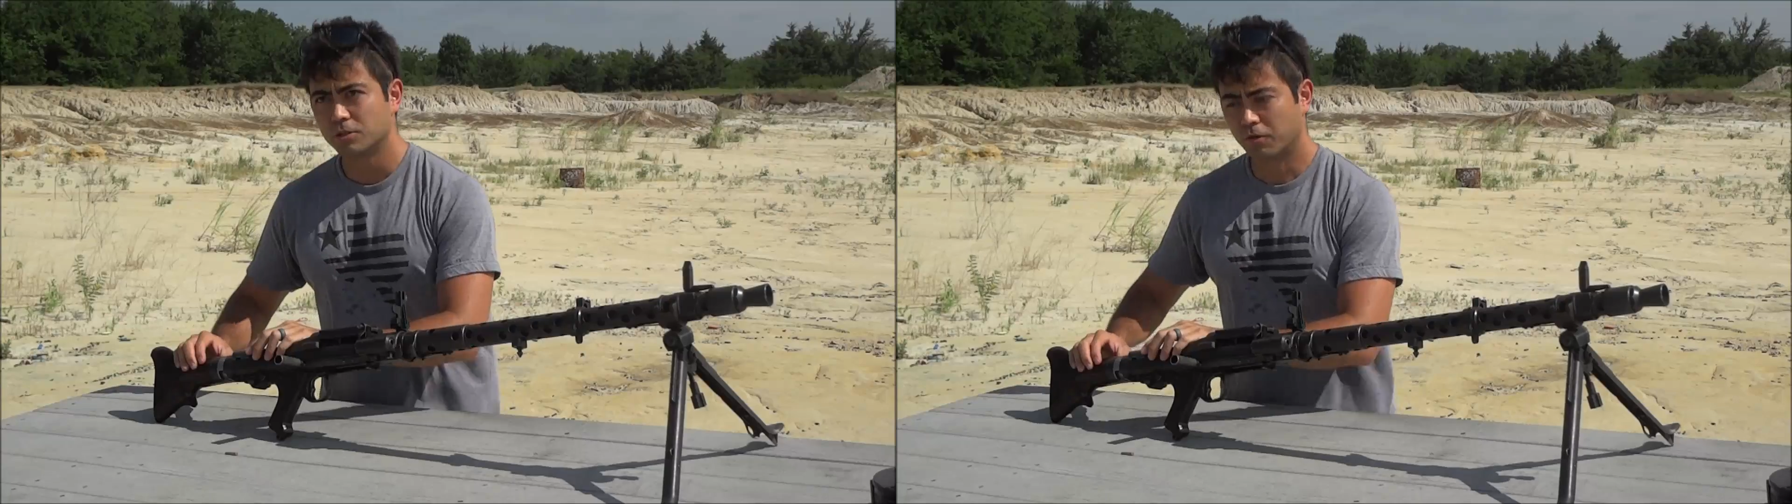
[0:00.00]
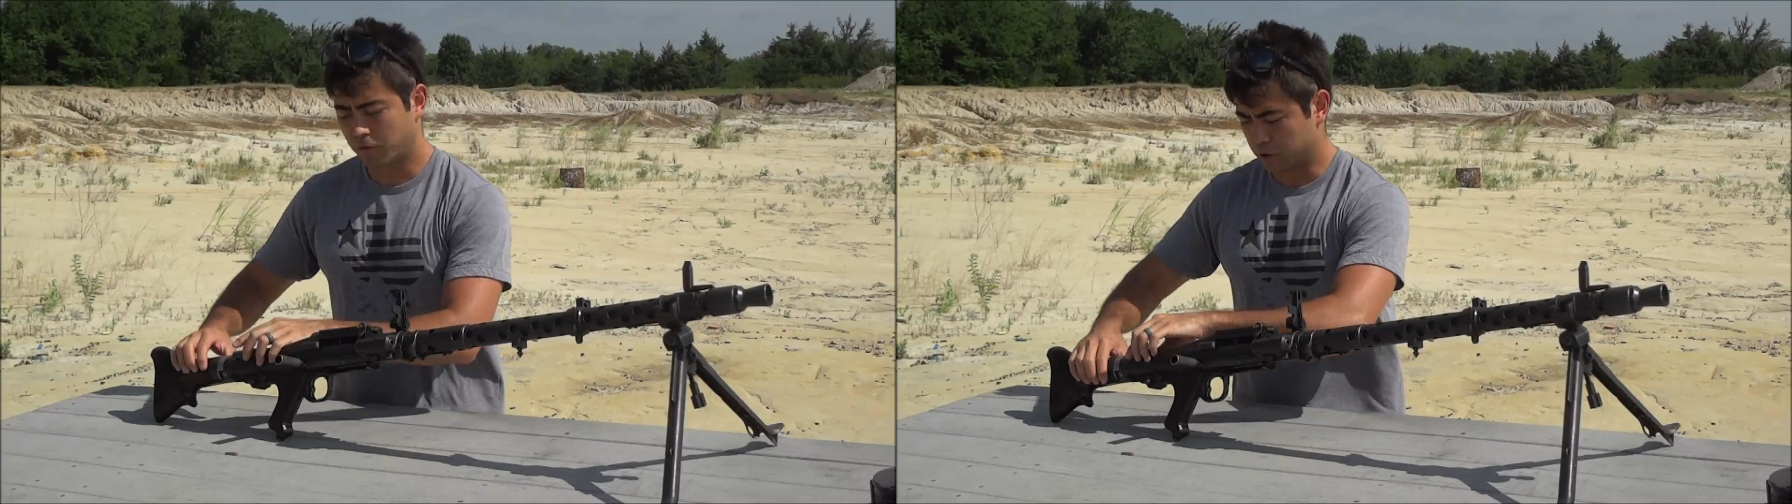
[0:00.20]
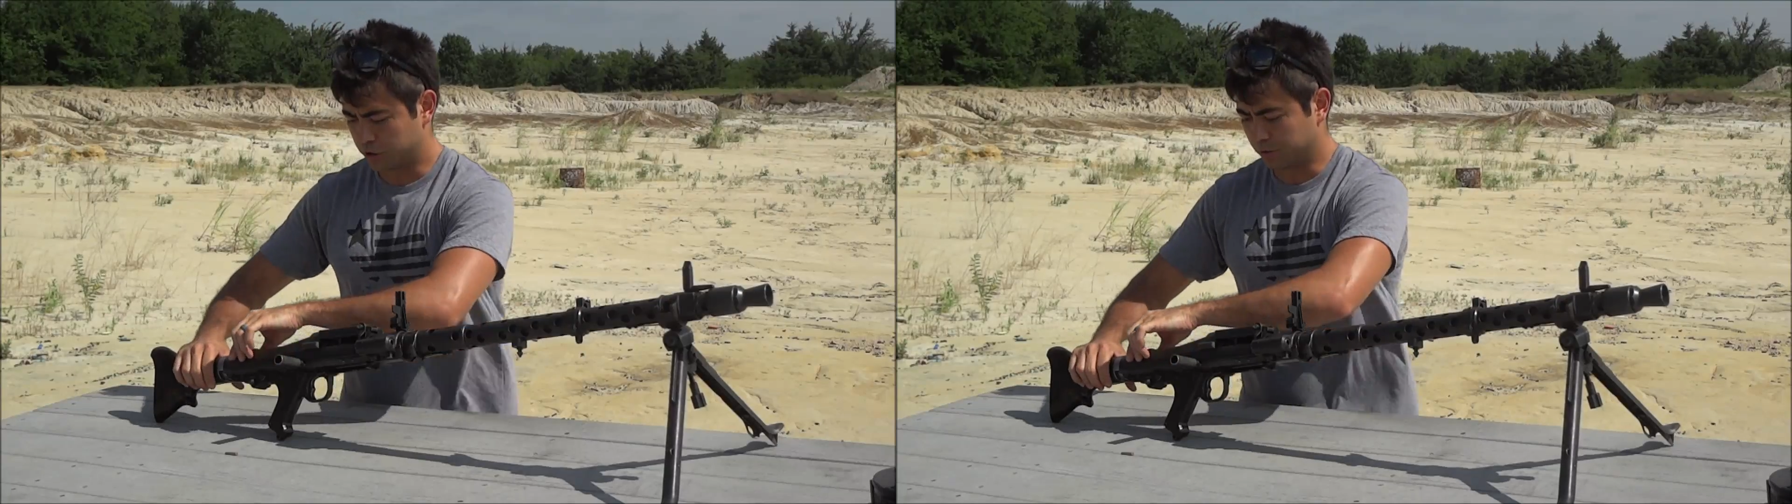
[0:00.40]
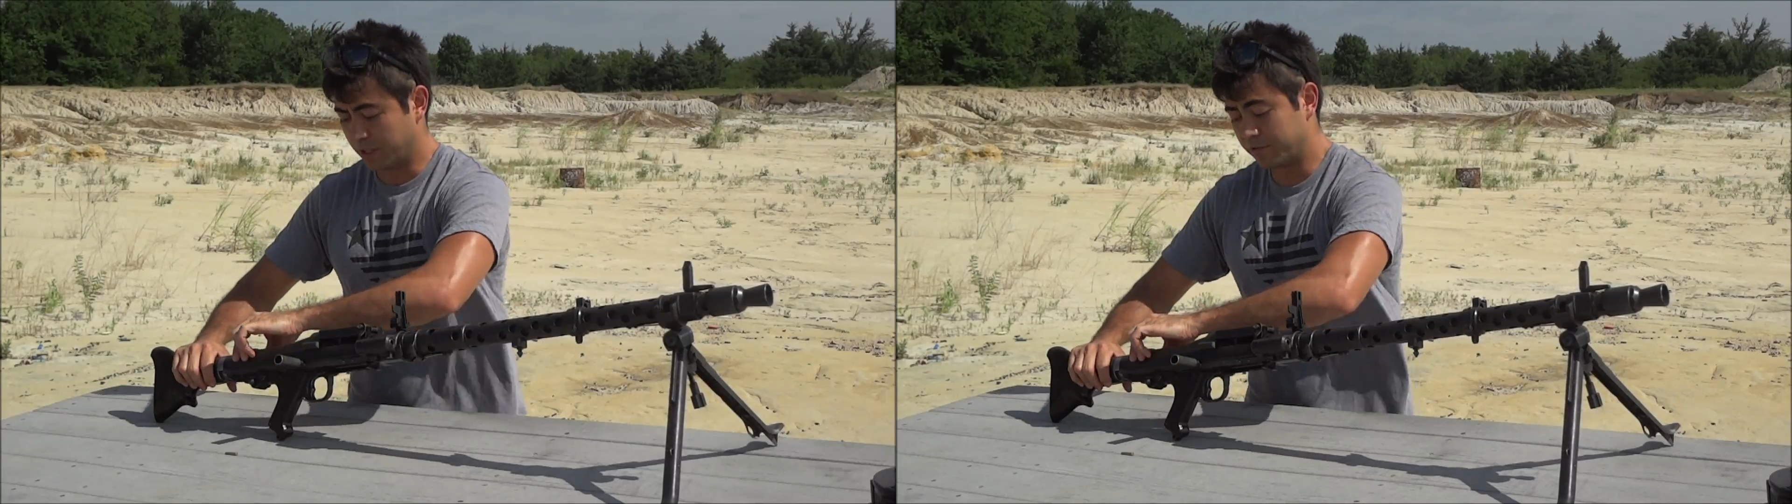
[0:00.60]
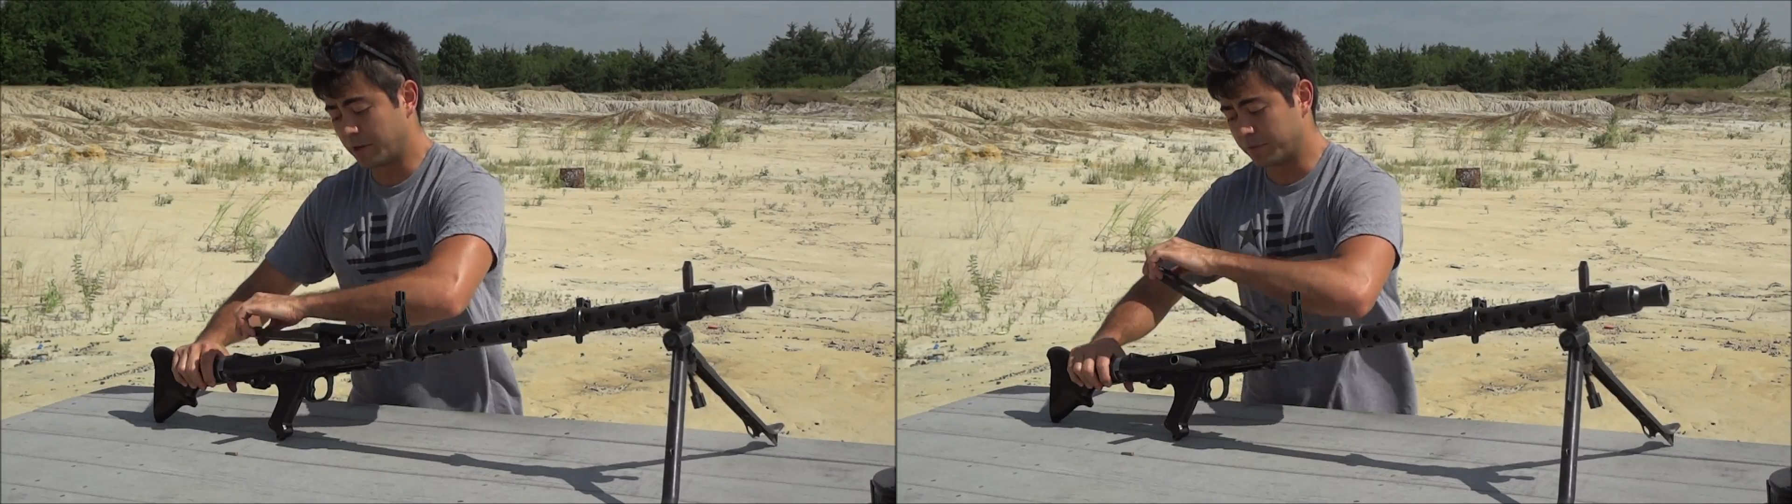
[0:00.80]
So first you
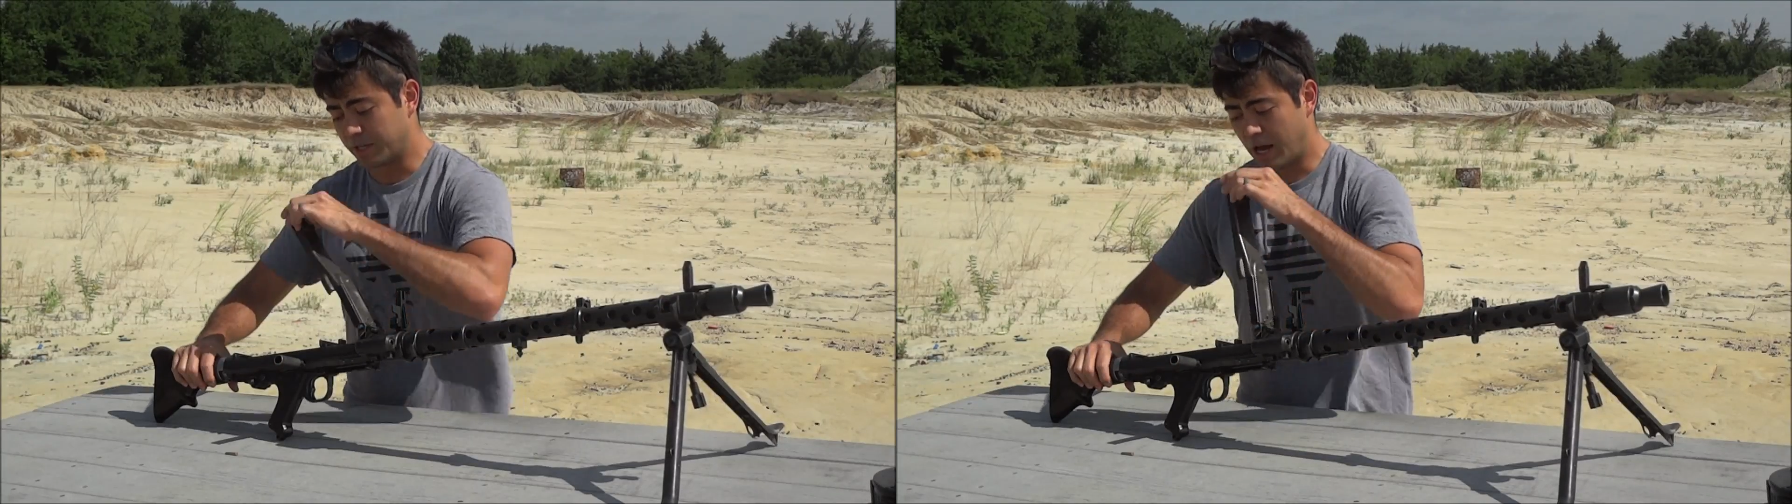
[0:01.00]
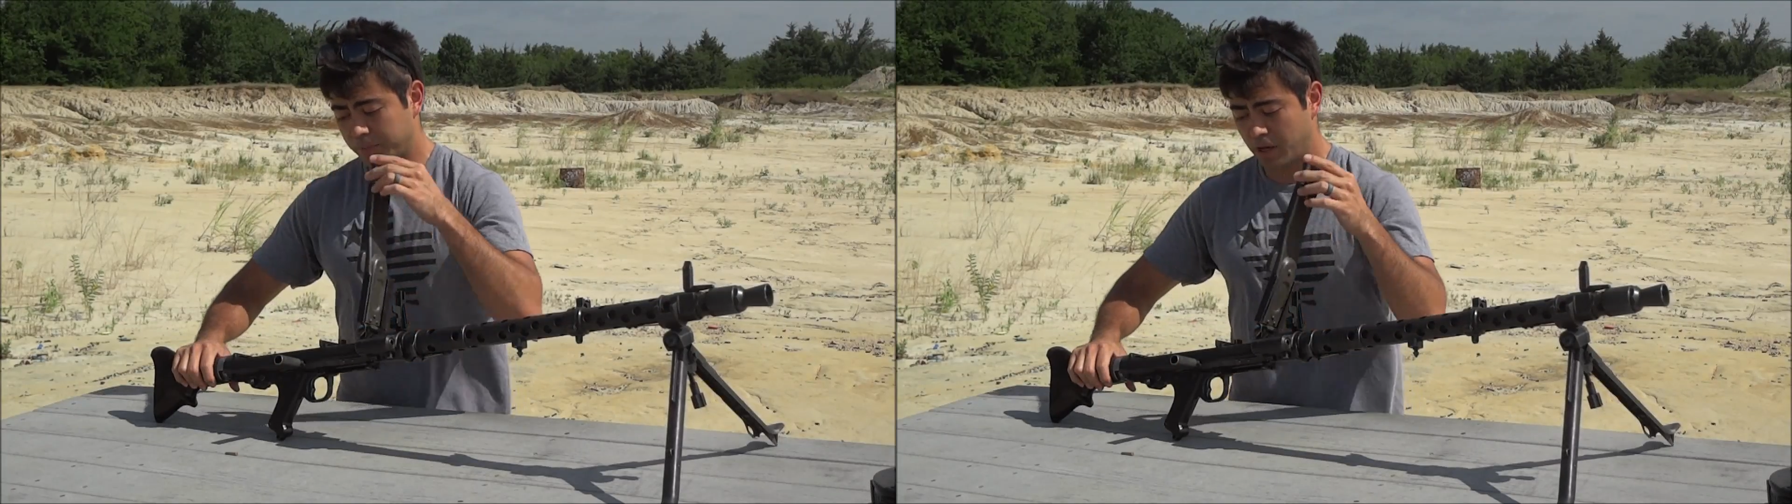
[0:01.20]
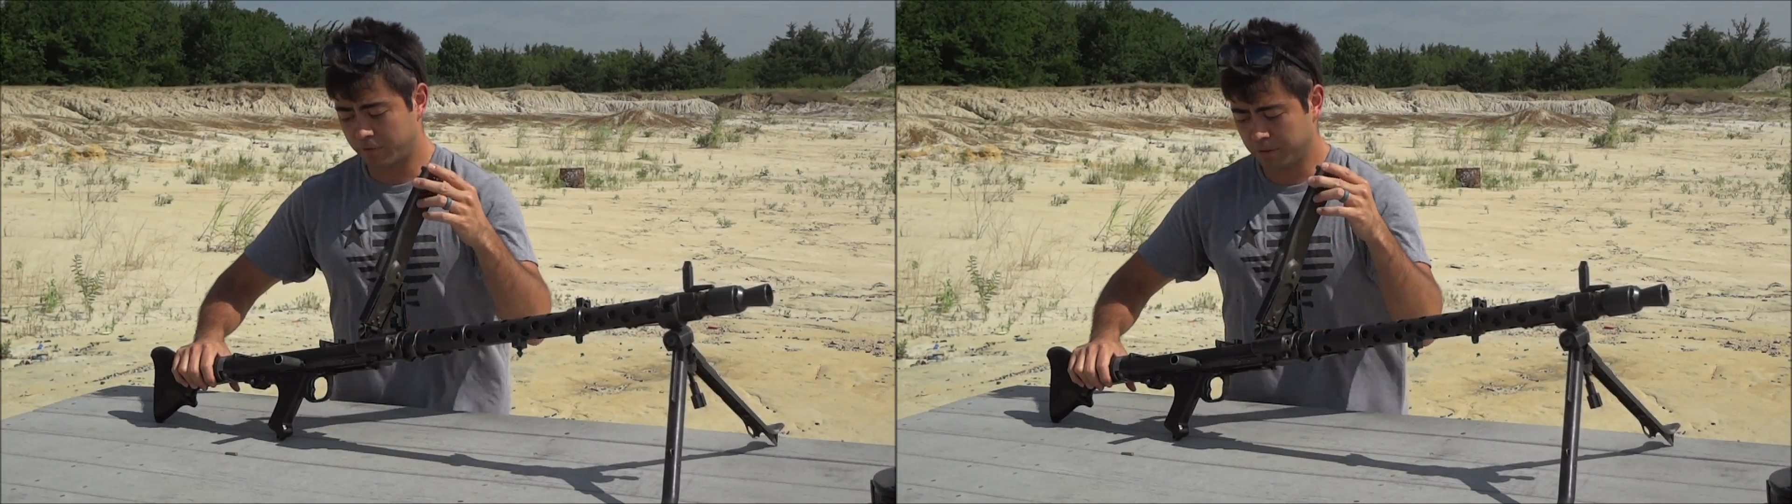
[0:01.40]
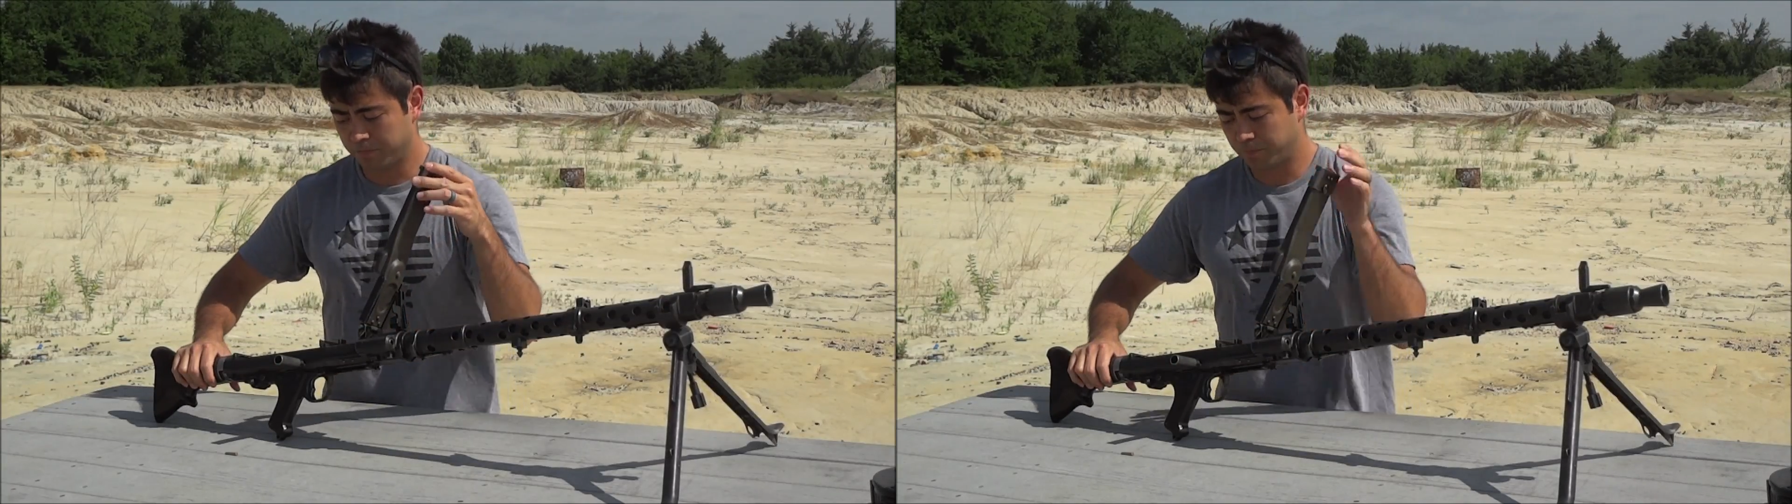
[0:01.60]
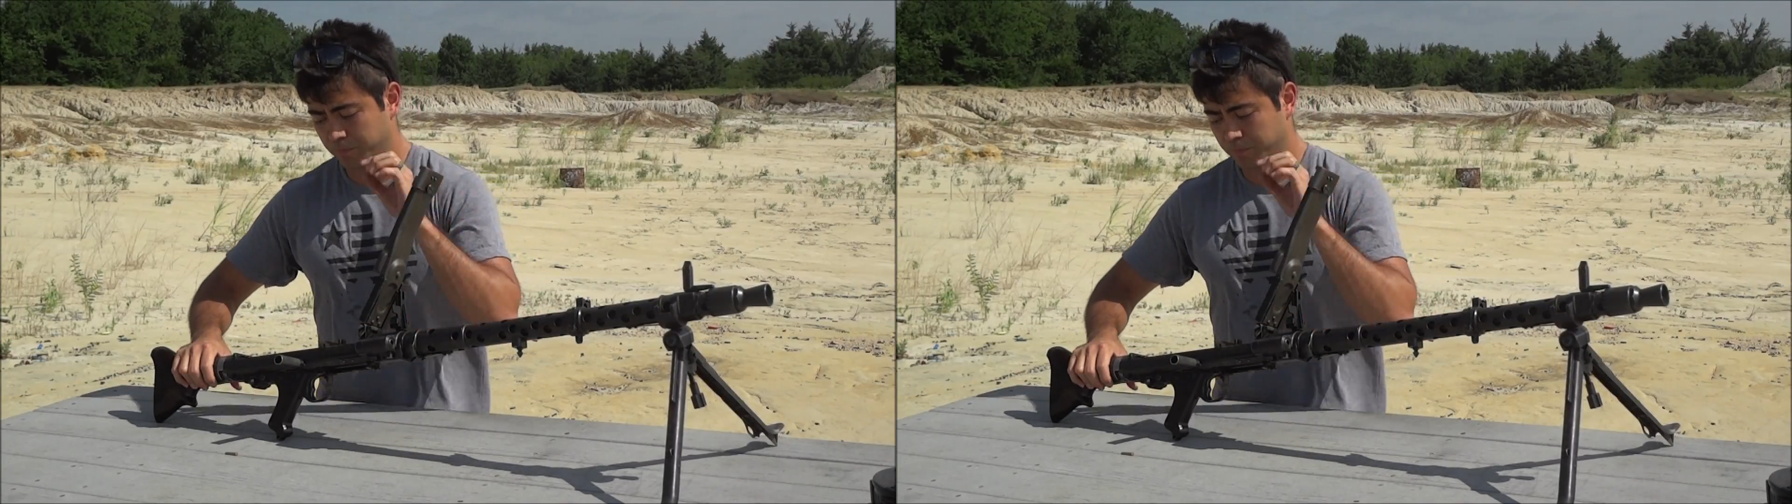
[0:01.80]
lift up the top cover,